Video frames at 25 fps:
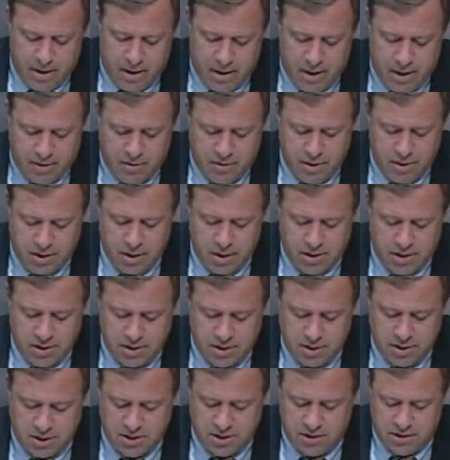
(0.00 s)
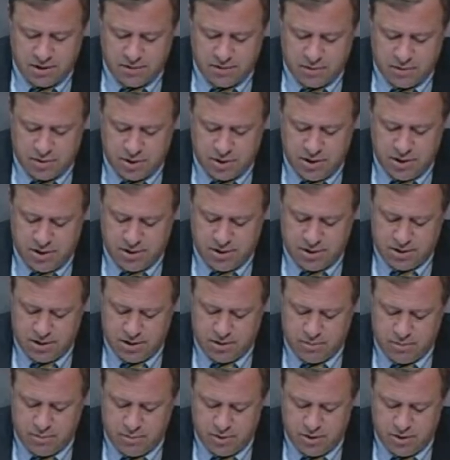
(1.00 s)
and I think on the successful
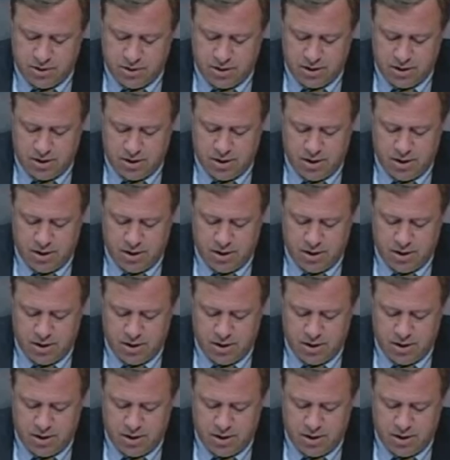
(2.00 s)
systems,